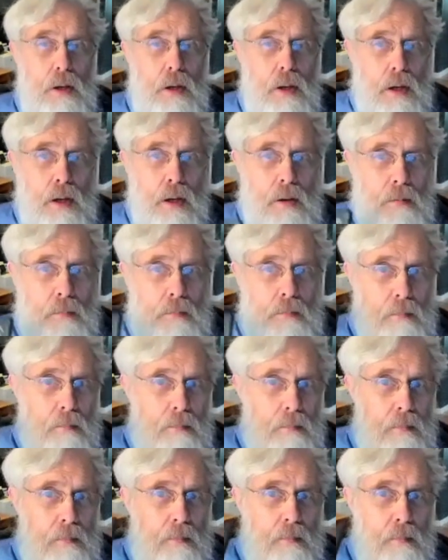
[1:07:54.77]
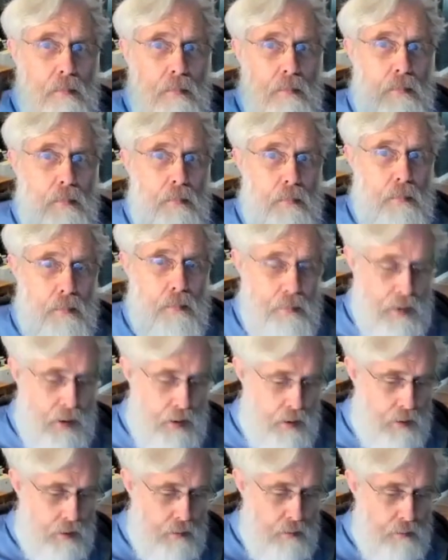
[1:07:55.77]
Um, you
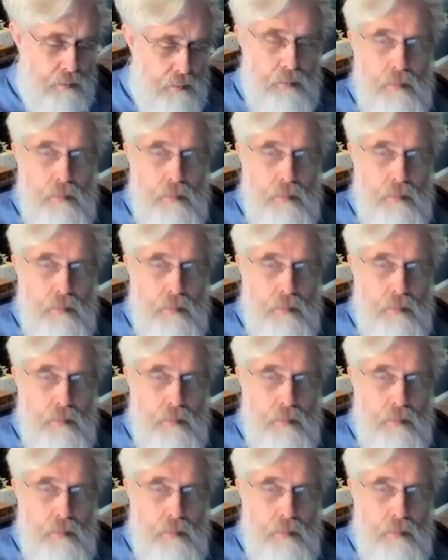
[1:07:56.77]
know,